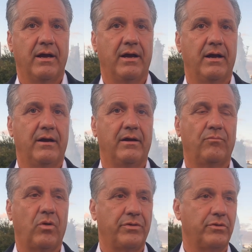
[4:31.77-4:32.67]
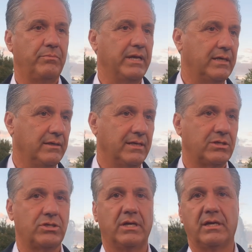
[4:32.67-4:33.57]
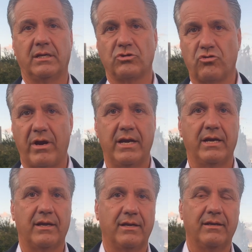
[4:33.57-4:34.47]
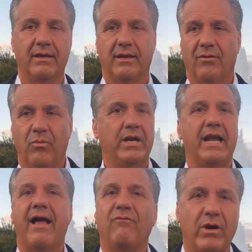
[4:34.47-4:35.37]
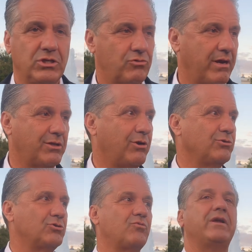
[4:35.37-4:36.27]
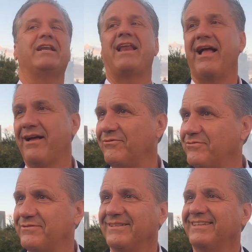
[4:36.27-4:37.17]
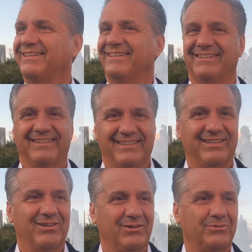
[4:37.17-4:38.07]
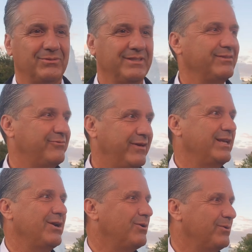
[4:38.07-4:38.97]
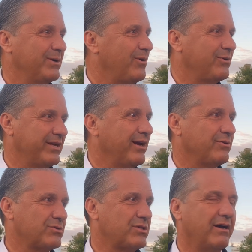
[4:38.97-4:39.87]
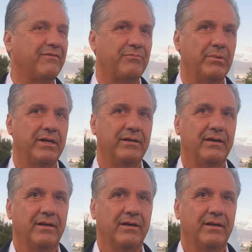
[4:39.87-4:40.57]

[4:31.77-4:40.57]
um, whether it be conditioning and training. And we didn't have weight strength coaches. We didn't have, you know, video and all the other stuff, but